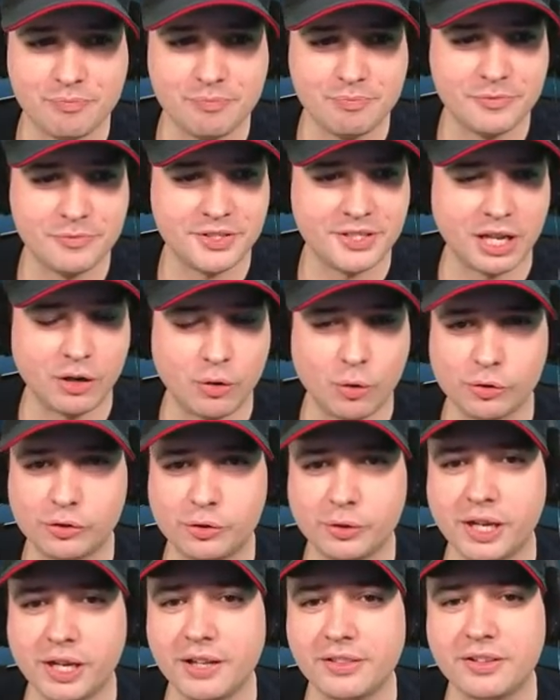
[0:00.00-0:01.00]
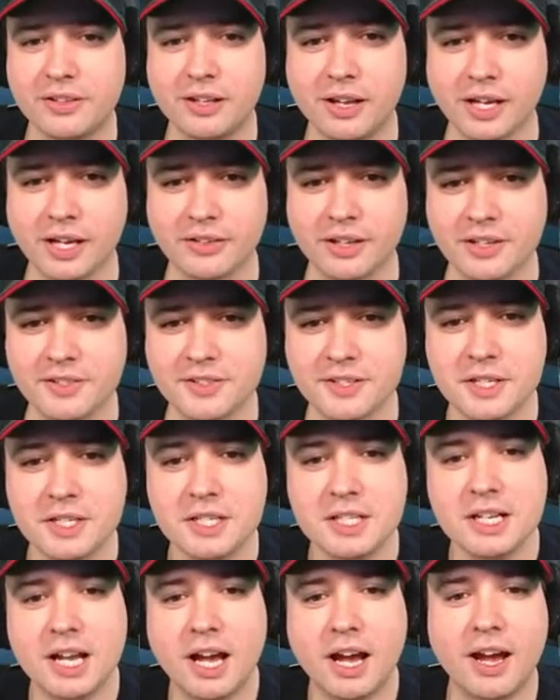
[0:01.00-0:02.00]
Salon to get like
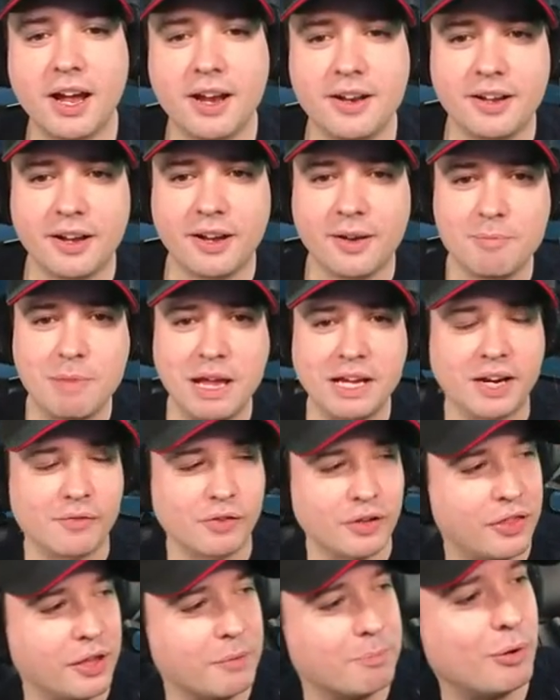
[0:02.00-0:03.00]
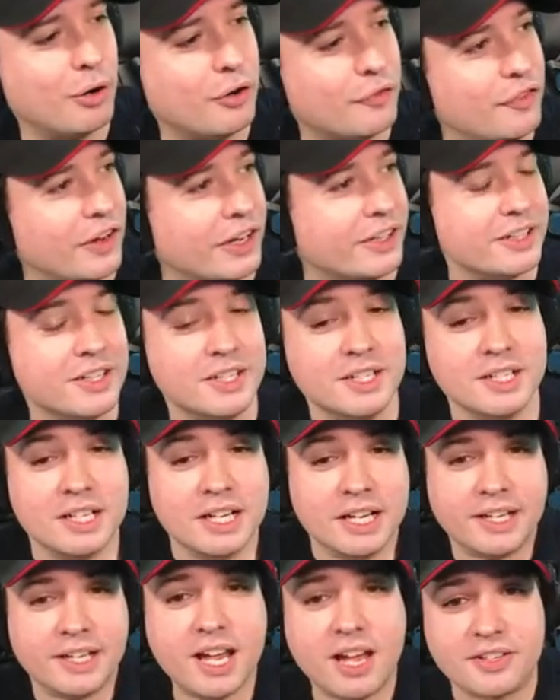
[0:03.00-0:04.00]
this and make everything perfect.
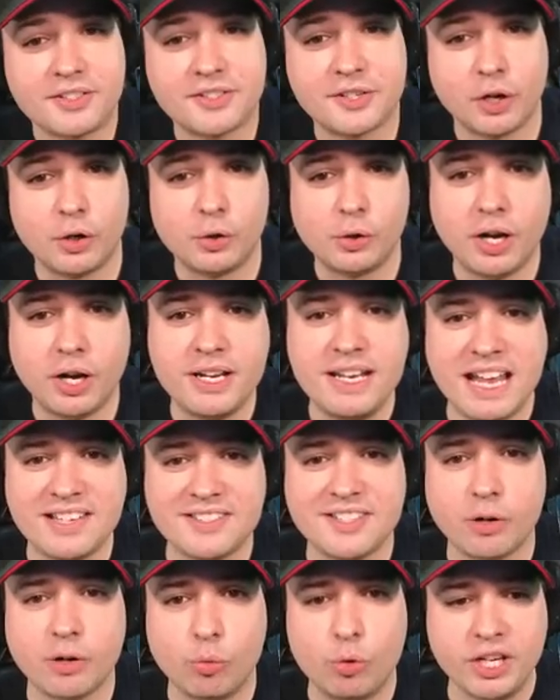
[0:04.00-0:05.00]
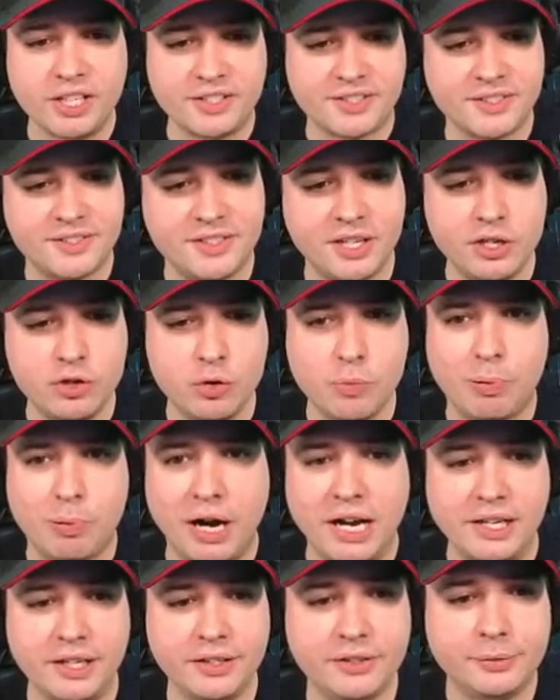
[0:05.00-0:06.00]
Yeah, so Nessa Rix is the new
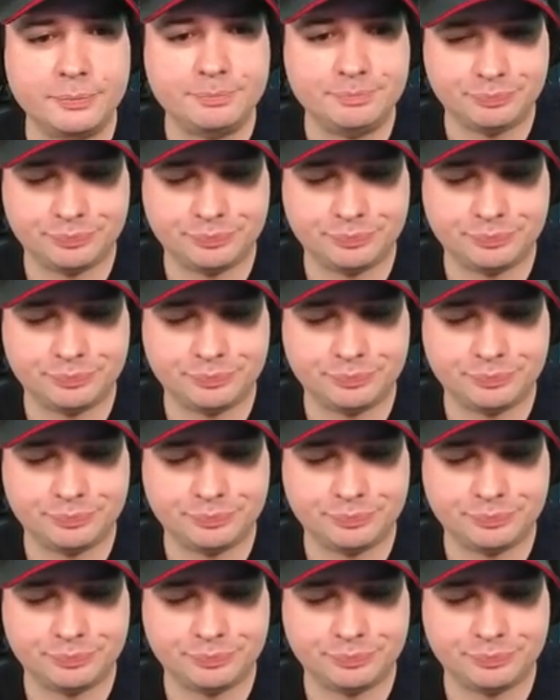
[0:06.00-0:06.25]
pilot.